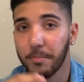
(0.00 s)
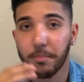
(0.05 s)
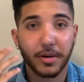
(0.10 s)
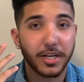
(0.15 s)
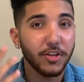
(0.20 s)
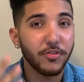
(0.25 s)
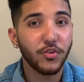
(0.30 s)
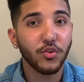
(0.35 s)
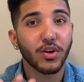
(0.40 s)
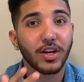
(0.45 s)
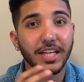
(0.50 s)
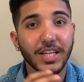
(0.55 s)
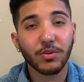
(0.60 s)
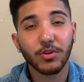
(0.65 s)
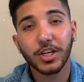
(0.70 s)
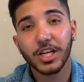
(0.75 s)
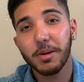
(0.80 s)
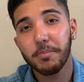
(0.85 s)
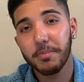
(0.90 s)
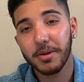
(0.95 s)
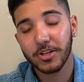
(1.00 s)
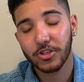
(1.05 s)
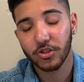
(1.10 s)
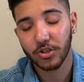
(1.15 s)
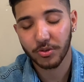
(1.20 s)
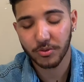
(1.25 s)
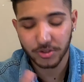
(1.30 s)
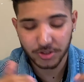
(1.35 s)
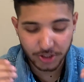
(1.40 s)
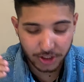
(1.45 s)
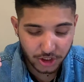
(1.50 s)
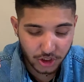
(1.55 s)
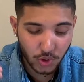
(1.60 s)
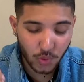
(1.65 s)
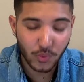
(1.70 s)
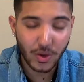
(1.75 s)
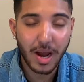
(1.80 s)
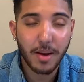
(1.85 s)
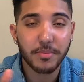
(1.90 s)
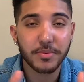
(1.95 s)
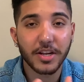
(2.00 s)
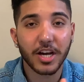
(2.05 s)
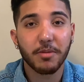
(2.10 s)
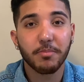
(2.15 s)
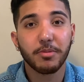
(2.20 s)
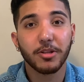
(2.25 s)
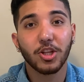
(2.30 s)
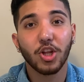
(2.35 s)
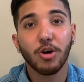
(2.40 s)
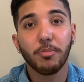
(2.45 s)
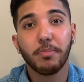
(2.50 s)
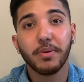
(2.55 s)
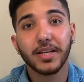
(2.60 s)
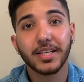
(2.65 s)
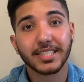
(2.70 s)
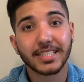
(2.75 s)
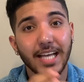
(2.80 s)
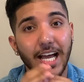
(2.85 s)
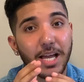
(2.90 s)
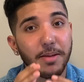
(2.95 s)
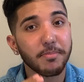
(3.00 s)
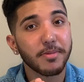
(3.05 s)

But if you are new here, make sure you subscribe down below because I